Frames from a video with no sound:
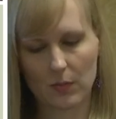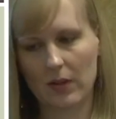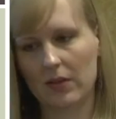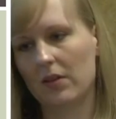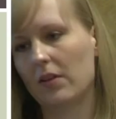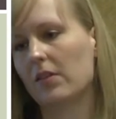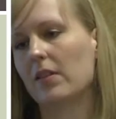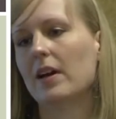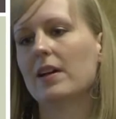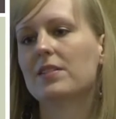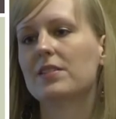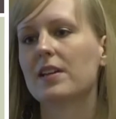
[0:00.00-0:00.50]

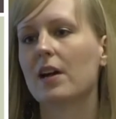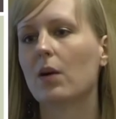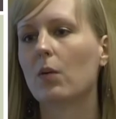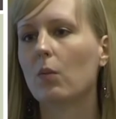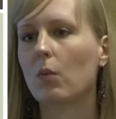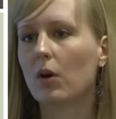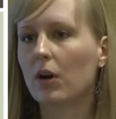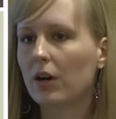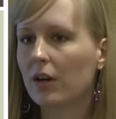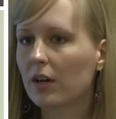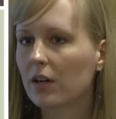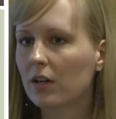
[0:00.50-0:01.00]
whether that's at
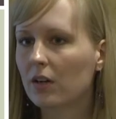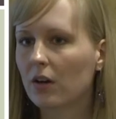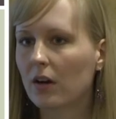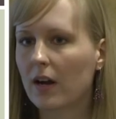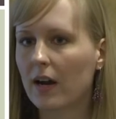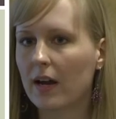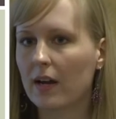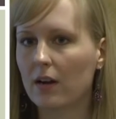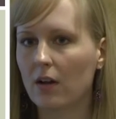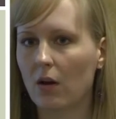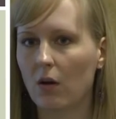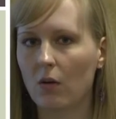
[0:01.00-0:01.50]
work
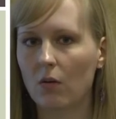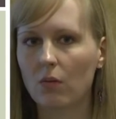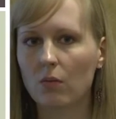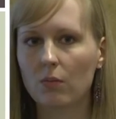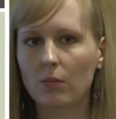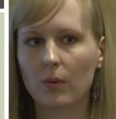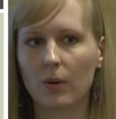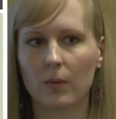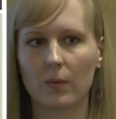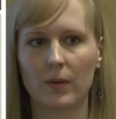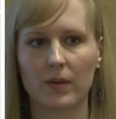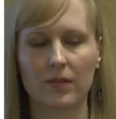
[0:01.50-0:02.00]
or at home or